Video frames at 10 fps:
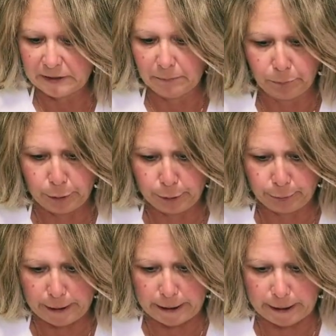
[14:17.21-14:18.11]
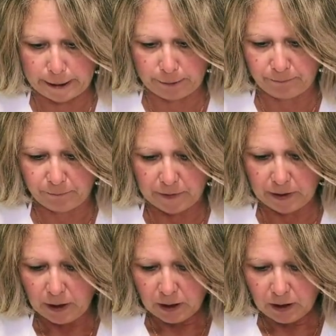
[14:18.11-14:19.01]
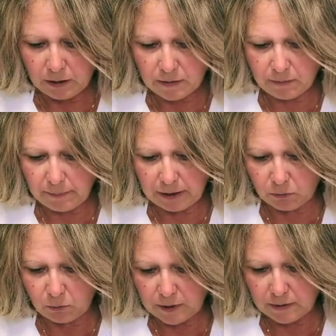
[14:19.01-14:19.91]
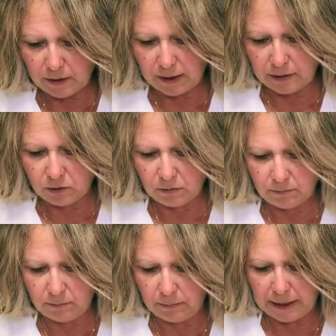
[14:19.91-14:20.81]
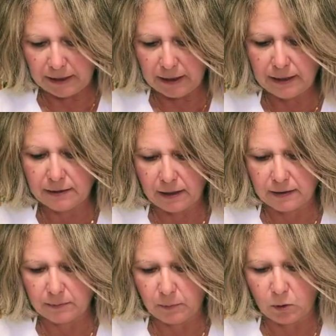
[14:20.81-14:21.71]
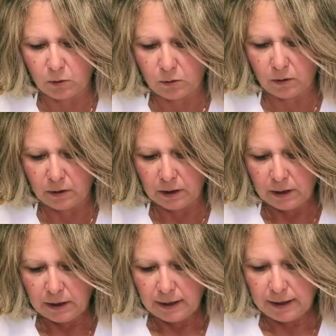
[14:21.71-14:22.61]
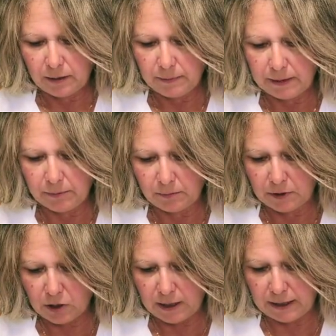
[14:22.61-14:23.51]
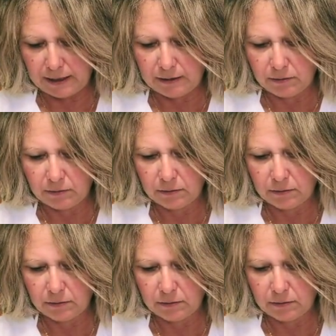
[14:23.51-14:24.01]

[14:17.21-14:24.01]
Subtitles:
and put it right in there. And it doesn't matter what size. You can make any size bowl out of paper mache.